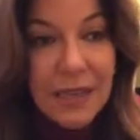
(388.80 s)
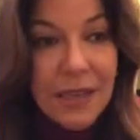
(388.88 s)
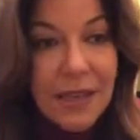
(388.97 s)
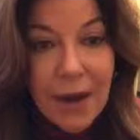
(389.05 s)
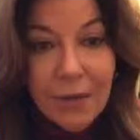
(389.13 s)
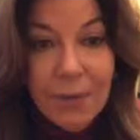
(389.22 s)

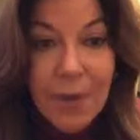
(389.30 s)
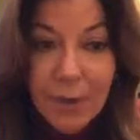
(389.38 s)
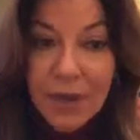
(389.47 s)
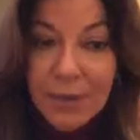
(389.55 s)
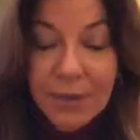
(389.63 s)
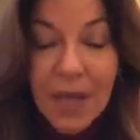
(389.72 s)
I
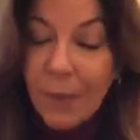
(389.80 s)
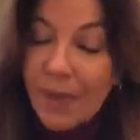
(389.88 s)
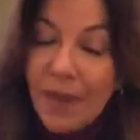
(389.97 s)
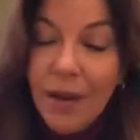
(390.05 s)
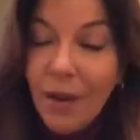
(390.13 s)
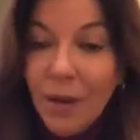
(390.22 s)
remember him coming
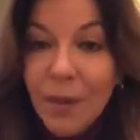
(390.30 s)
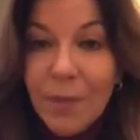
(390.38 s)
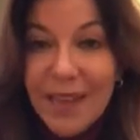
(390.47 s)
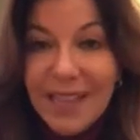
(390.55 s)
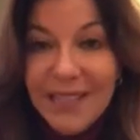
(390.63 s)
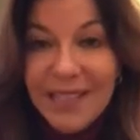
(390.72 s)
home
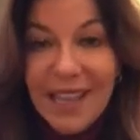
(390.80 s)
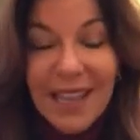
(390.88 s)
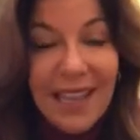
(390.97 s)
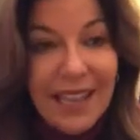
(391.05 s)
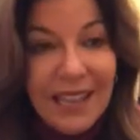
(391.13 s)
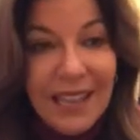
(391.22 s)
and
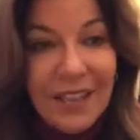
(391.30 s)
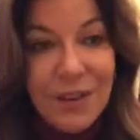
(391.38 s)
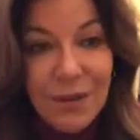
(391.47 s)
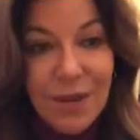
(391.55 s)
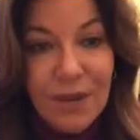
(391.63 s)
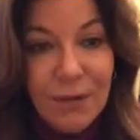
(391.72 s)
saying, you
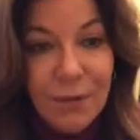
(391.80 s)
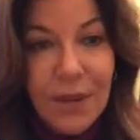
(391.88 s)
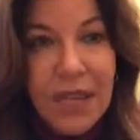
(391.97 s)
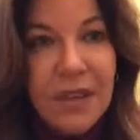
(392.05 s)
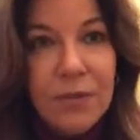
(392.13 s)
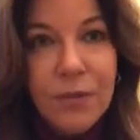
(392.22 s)
know, if
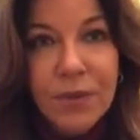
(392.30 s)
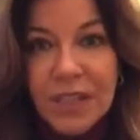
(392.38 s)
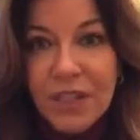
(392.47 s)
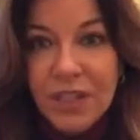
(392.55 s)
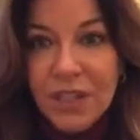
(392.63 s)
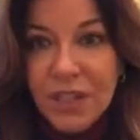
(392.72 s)
we can
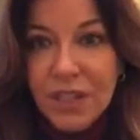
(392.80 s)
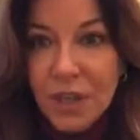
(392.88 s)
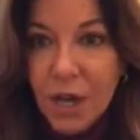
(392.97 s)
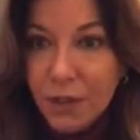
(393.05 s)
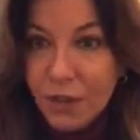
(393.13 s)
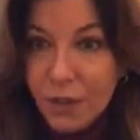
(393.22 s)
reach the
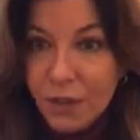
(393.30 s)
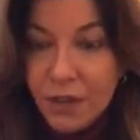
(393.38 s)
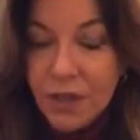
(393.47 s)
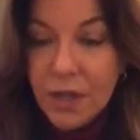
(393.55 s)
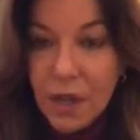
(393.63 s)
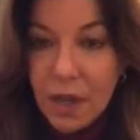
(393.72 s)

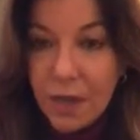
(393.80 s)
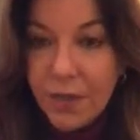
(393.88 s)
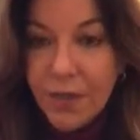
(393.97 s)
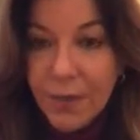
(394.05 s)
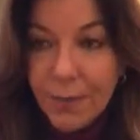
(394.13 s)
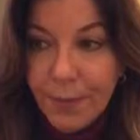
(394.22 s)
doctors
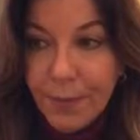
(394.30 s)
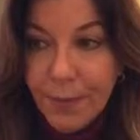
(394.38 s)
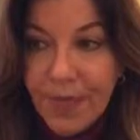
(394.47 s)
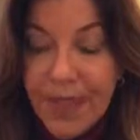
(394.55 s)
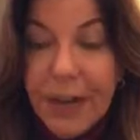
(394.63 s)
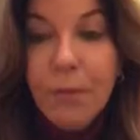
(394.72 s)
on
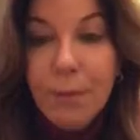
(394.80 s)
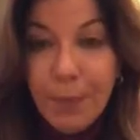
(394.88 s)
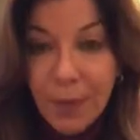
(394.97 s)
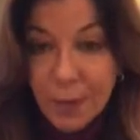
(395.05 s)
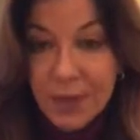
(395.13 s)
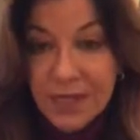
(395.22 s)
their
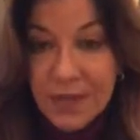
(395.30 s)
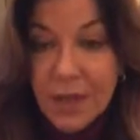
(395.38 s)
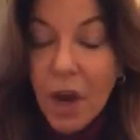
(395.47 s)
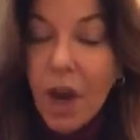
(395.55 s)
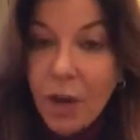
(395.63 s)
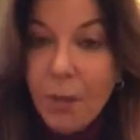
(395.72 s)
boats in the
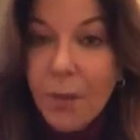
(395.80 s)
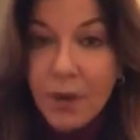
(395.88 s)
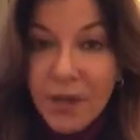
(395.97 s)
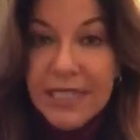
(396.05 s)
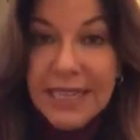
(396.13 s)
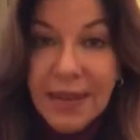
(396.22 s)
harbor
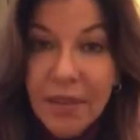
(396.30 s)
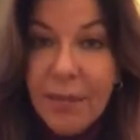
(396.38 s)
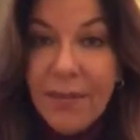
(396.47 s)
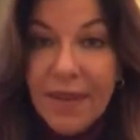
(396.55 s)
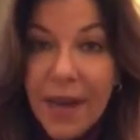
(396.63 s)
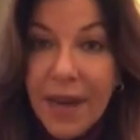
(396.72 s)
and tell them
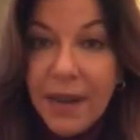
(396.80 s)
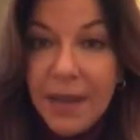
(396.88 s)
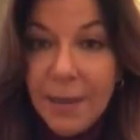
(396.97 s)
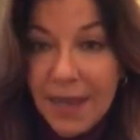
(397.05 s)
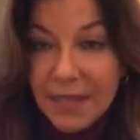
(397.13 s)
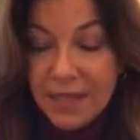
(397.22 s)
they've got to
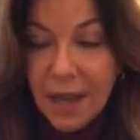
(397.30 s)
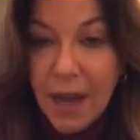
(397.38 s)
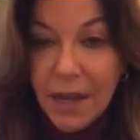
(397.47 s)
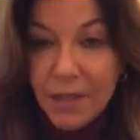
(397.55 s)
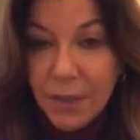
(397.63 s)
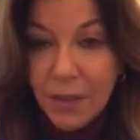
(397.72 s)
come back to the
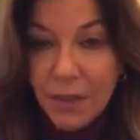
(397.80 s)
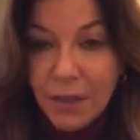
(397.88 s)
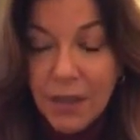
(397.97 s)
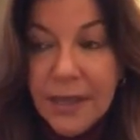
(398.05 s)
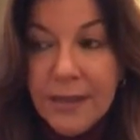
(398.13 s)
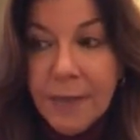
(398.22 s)

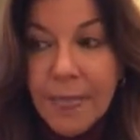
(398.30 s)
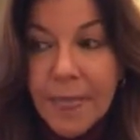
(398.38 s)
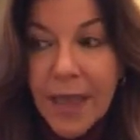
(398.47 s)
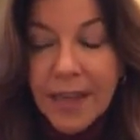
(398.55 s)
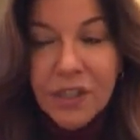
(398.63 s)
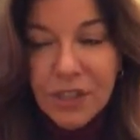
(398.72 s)
hospital,
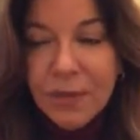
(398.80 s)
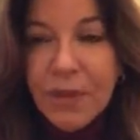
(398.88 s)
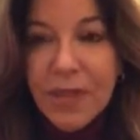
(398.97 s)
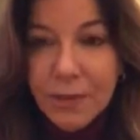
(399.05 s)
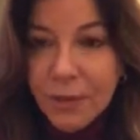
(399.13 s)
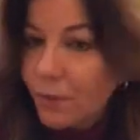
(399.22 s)
I should be
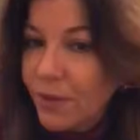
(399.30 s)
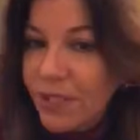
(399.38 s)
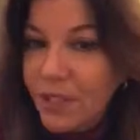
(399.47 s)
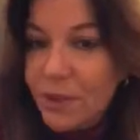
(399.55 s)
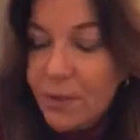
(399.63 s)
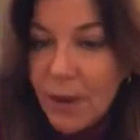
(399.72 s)
able to
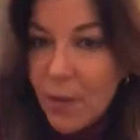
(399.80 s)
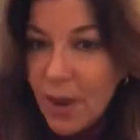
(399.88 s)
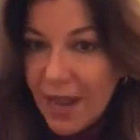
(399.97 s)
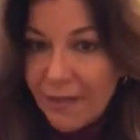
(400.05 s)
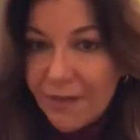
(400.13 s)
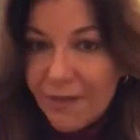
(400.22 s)
reach my wife.